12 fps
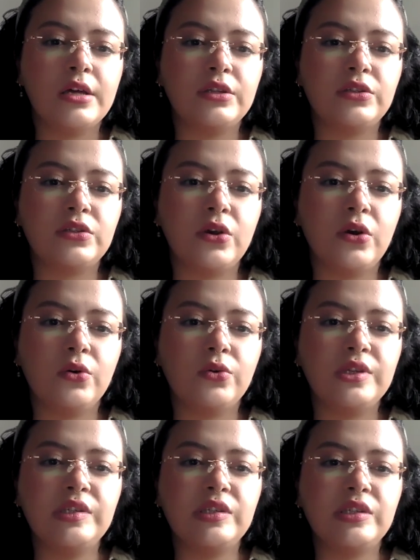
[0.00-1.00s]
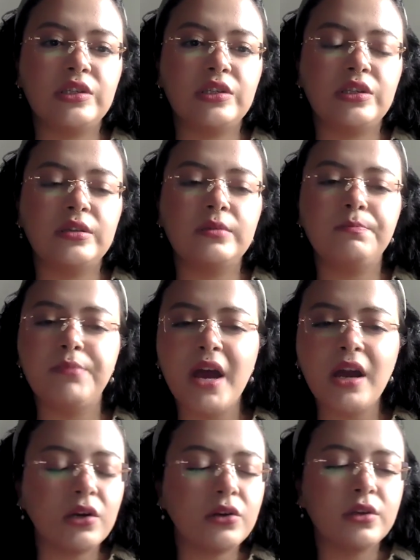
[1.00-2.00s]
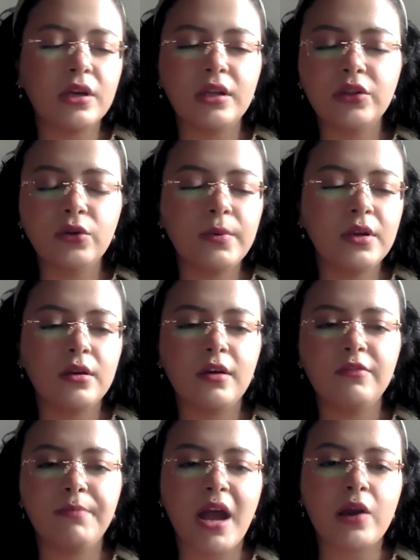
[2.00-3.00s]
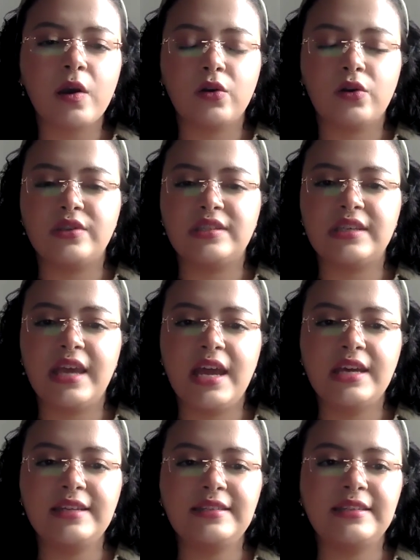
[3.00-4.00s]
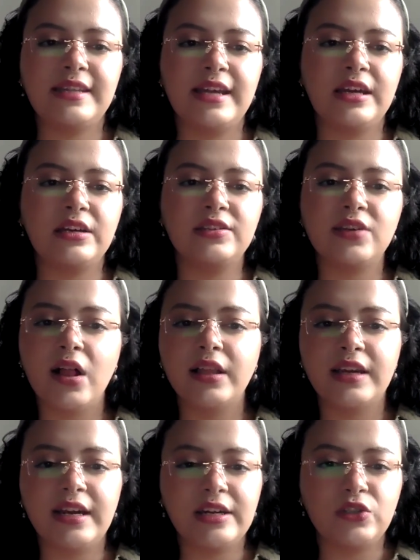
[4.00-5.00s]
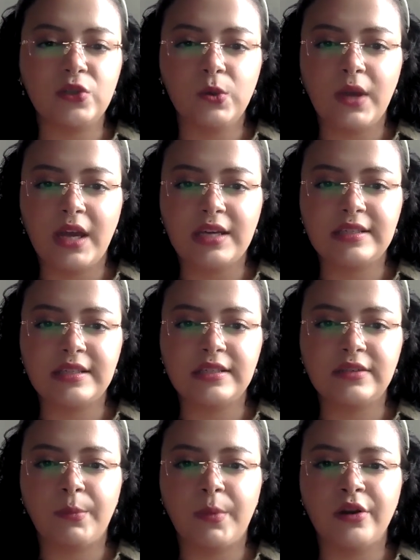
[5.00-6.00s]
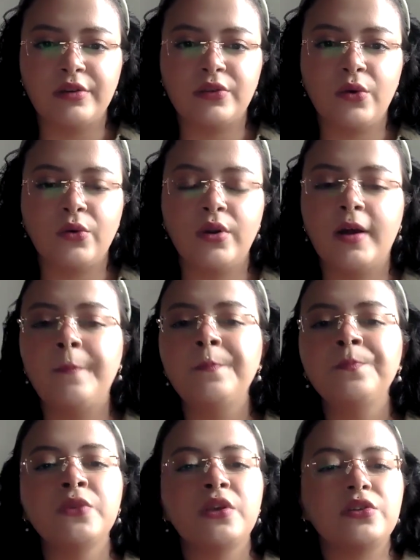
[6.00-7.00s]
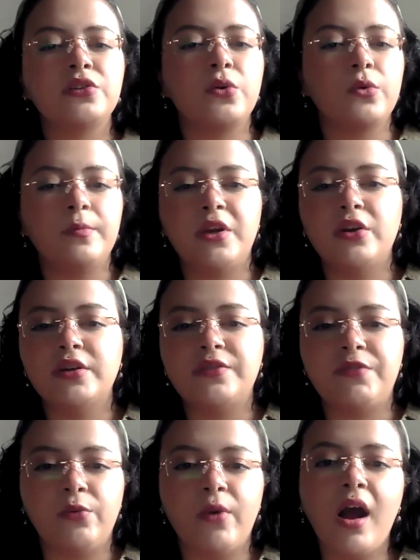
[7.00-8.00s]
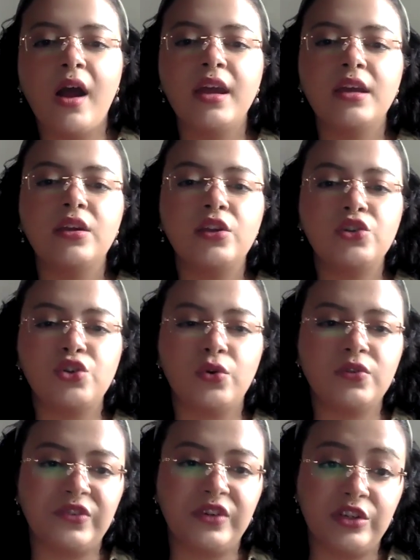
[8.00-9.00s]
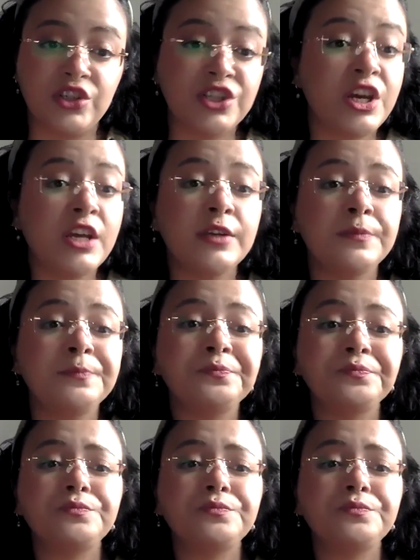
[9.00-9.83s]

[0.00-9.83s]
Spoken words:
So a little bit of background on this case. They consolidated two cases from Arizona. So Ramirez v. Ryan and Jones v. Shin.